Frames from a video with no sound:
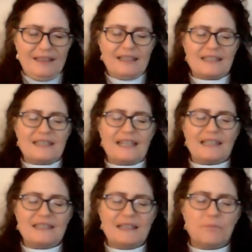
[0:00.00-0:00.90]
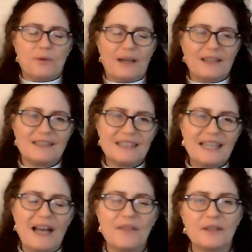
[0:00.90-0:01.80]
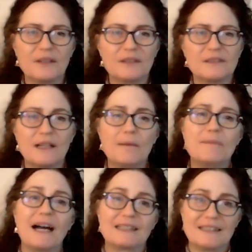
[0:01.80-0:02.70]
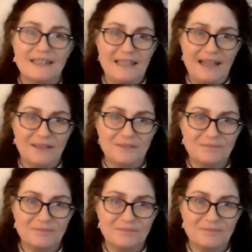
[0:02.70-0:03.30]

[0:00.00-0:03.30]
let's take a deep breath together to come back to now,